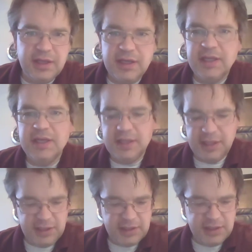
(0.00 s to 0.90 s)
and in
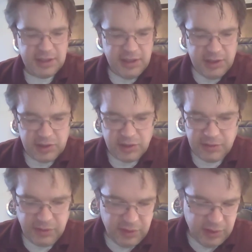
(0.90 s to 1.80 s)
his
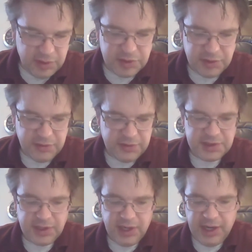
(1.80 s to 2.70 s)
sort of larger
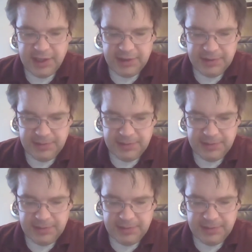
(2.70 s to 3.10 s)
facade